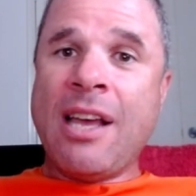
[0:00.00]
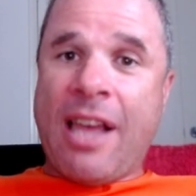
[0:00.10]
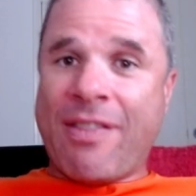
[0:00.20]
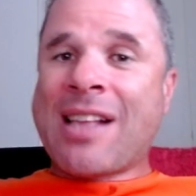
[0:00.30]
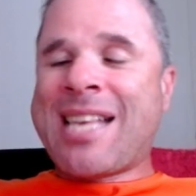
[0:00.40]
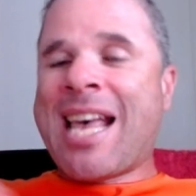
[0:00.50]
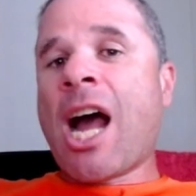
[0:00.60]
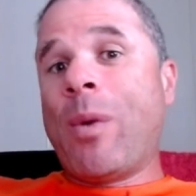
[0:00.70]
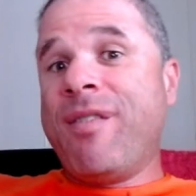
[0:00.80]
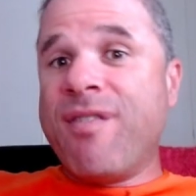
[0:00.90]
and that's how
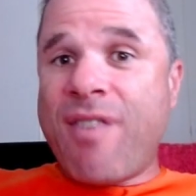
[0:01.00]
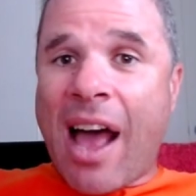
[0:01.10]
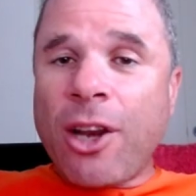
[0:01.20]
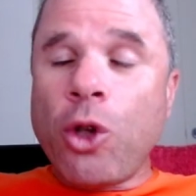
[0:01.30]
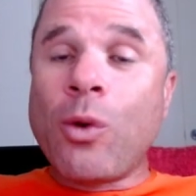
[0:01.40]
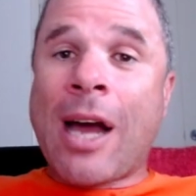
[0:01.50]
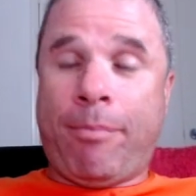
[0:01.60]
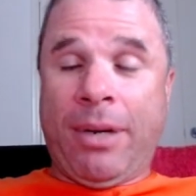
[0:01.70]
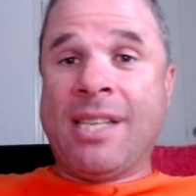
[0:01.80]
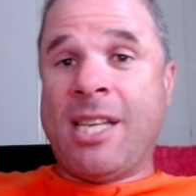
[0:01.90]
we value
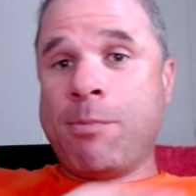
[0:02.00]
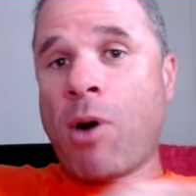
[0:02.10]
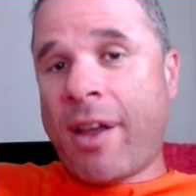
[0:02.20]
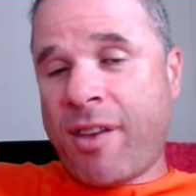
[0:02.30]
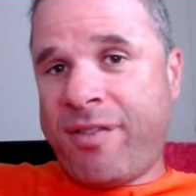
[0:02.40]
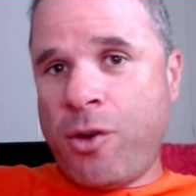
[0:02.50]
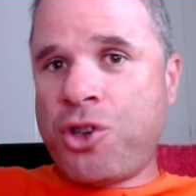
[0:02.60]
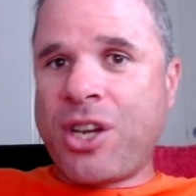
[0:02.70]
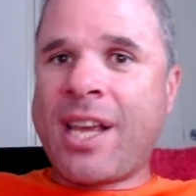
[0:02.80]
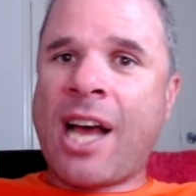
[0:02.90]
companies, is by their
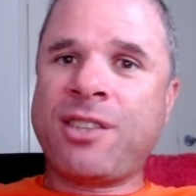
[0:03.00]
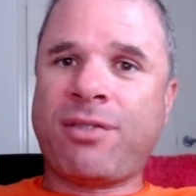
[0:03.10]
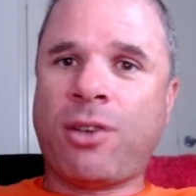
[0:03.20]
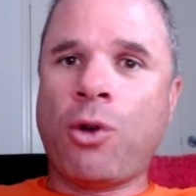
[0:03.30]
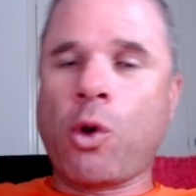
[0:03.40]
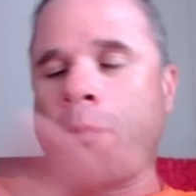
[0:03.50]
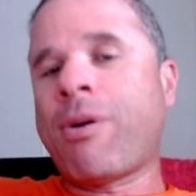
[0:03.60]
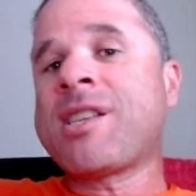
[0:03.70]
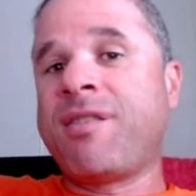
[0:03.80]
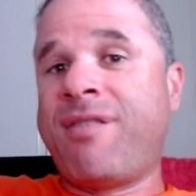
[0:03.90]
future cash flows or the
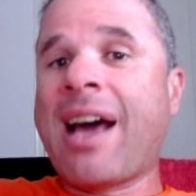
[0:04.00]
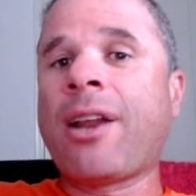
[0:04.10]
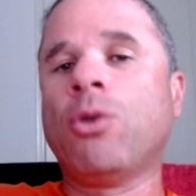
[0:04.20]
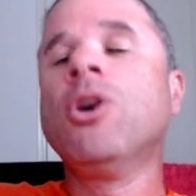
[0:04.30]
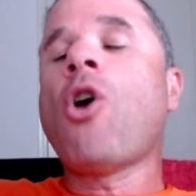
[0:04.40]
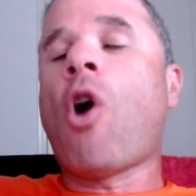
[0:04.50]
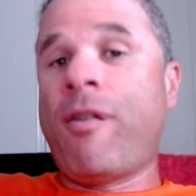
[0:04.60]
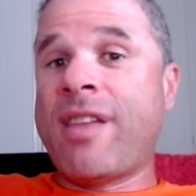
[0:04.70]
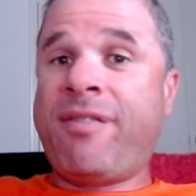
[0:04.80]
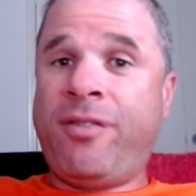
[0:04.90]
present value
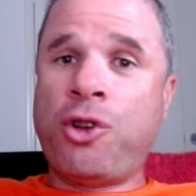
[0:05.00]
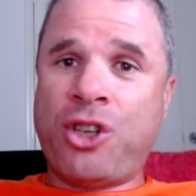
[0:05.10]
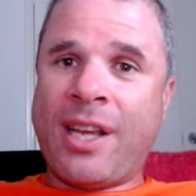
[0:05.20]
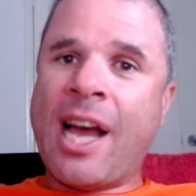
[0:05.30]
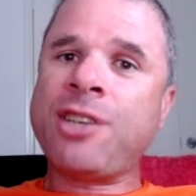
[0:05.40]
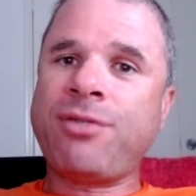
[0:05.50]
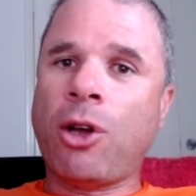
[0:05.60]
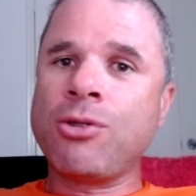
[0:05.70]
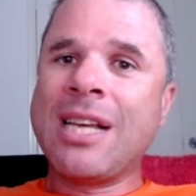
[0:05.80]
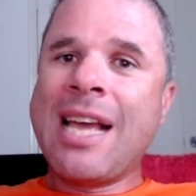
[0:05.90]
of their future cash flows.